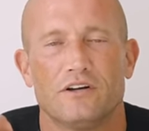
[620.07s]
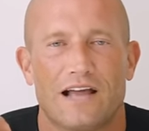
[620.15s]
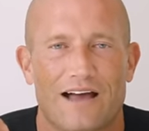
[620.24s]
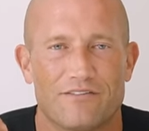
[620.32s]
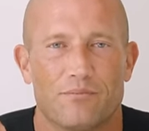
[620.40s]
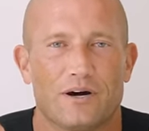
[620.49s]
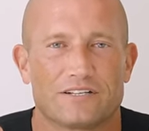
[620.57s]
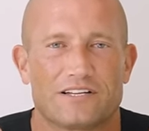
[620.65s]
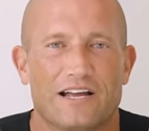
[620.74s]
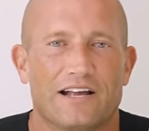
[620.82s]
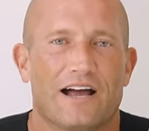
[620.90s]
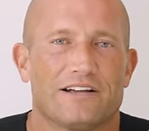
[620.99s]
Have a blessed
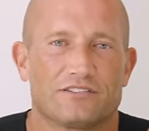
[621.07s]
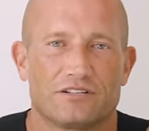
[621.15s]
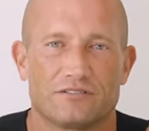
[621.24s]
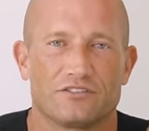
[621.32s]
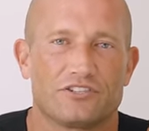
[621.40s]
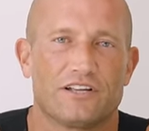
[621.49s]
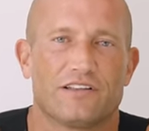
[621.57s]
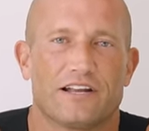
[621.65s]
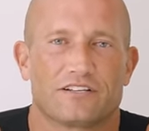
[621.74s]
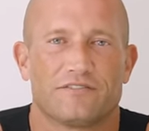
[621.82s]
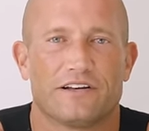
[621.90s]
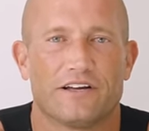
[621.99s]
day, guys. I'll see you in the
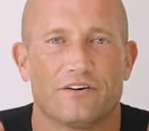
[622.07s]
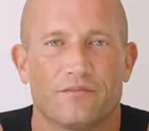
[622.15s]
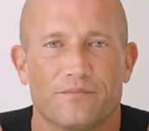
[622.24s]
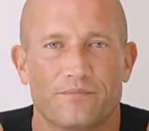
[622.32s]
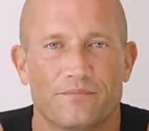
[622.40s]
next video.